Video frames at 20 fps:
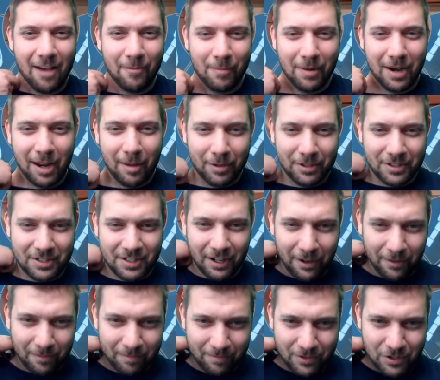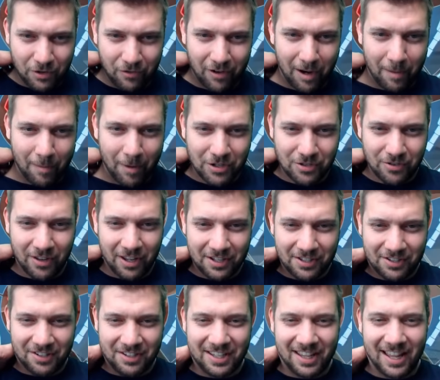been able to do very much of it.
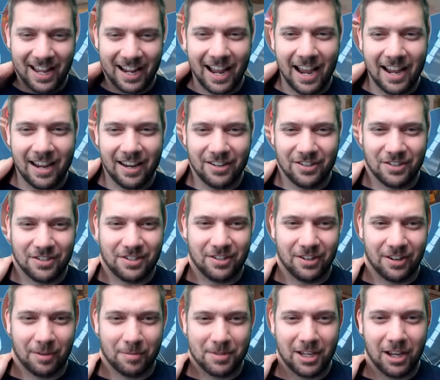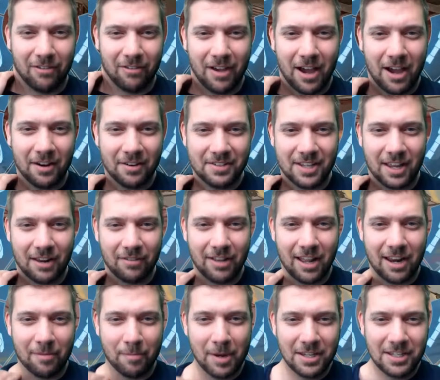So you see that guy, he just took himself out instead of
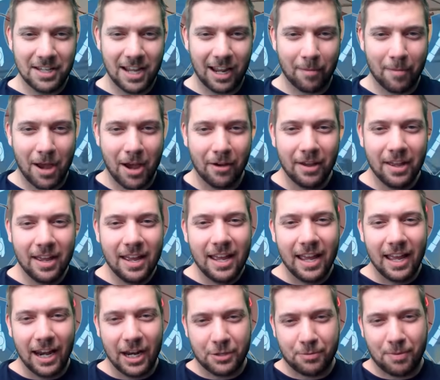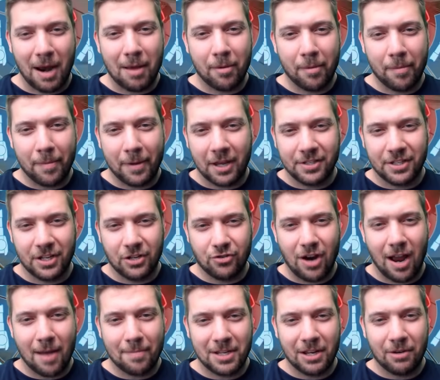letting me take him out. And it's probably because he
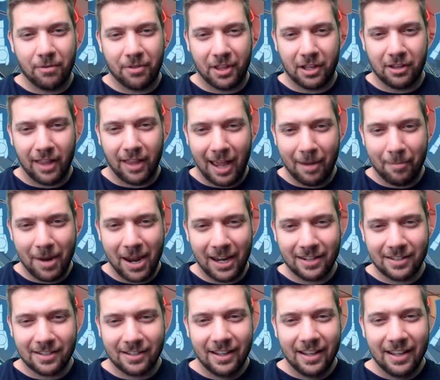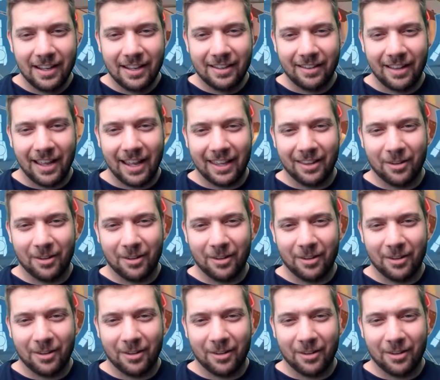dropped in with a clanmate. Like